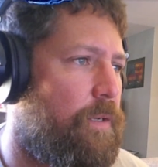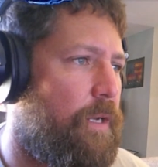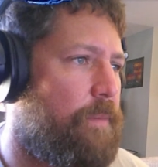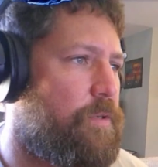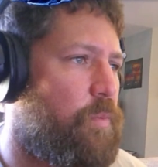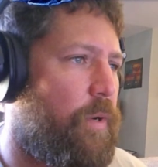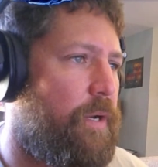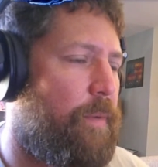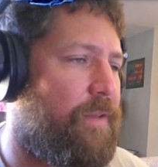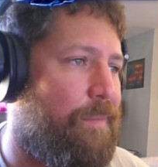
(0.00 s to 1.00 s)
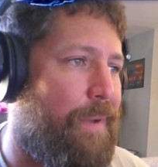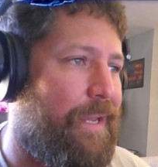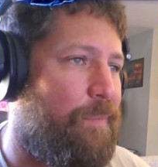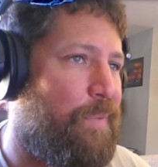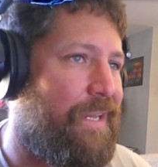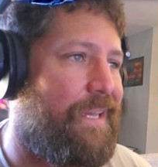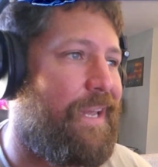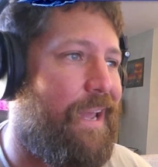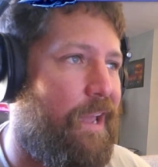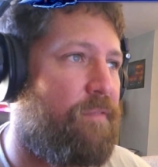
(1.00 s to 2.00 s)
I'm just worried about the mic picking
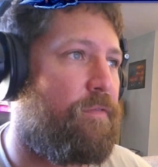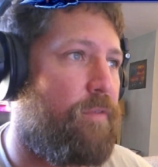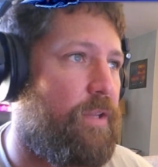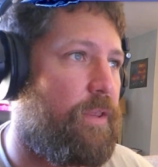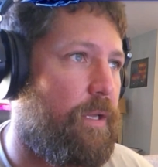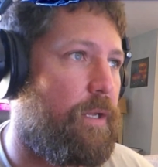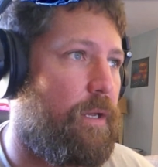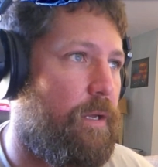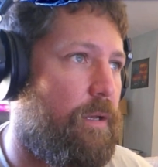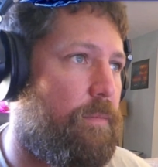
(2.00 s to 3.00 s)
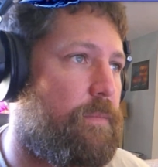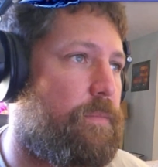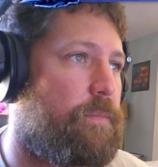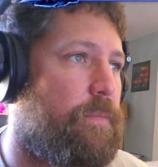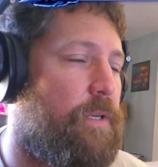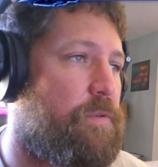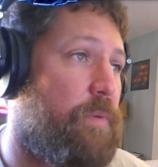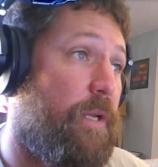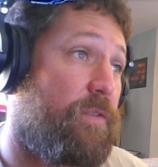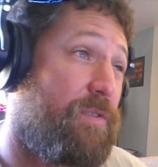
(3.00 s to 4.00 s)
everything up. Because when I
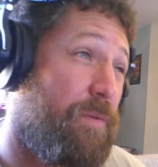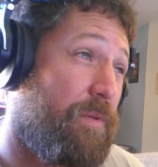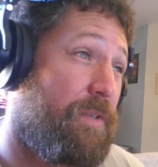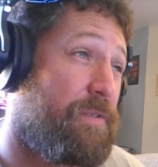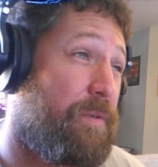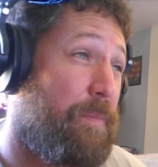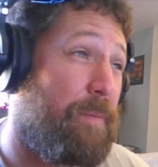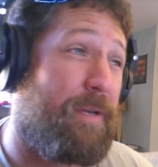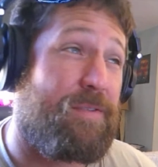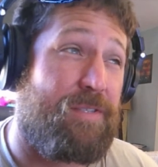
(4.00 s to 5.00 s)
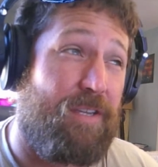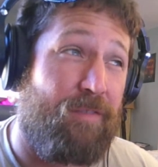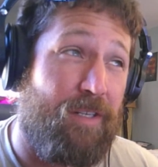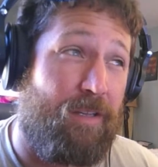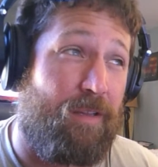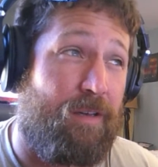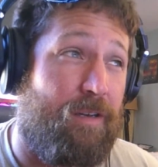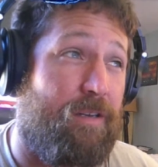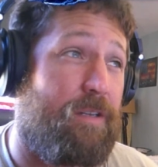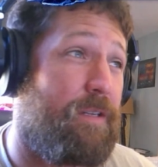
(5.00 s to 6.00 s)
do this, it'll be about 7
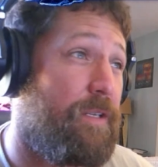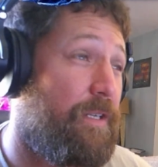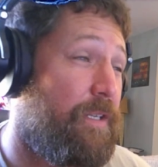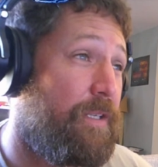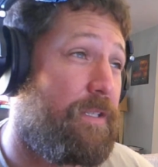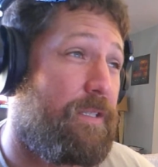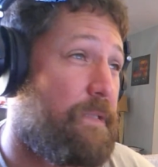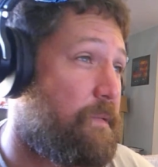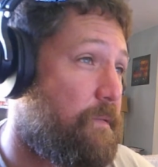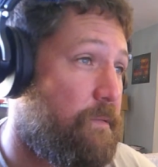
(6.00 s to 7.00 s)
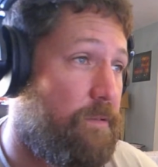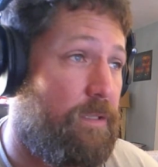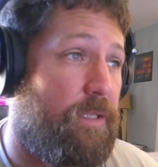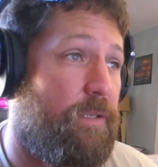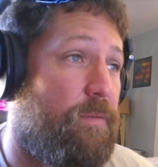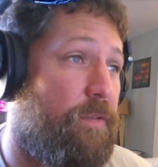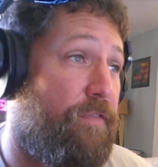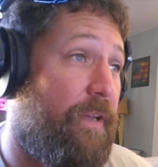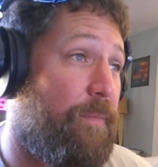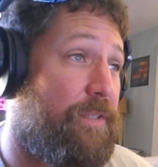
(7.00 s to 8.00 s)
o'clock. You know, the
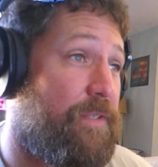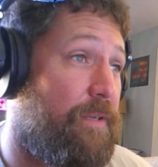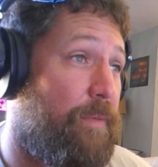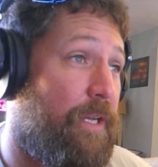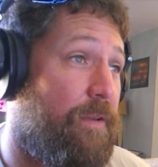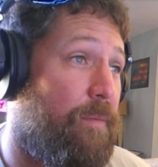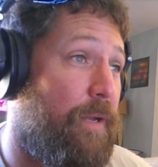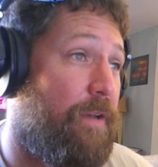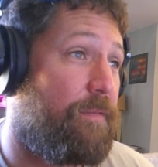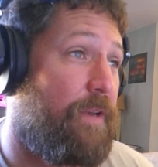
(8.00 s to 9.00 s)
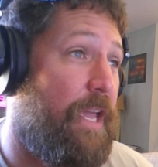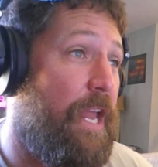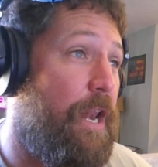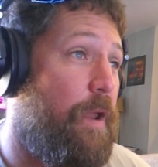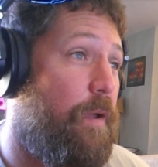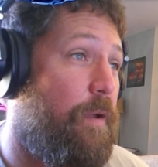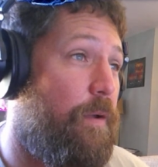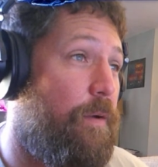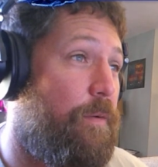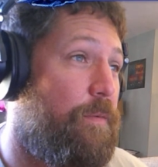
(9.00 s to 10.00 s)
family's going to be out and about.
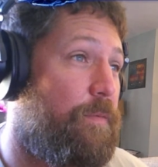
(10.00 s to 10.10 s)
Hello.